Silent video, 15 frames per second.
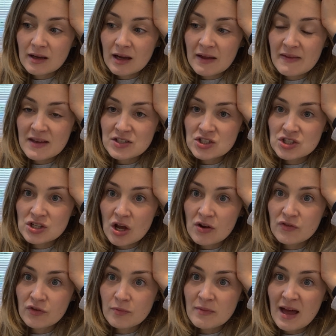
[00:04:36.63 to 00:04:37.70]
and then just go
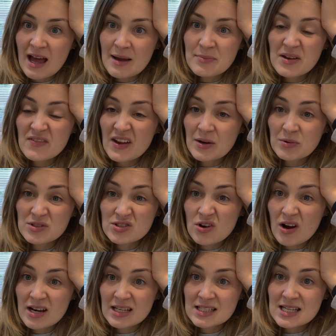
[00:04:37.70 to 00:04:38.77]
from there. But if anyone's got
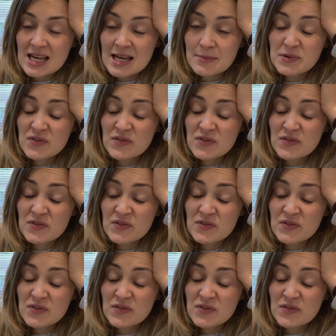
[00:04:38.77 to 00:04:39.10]
any tips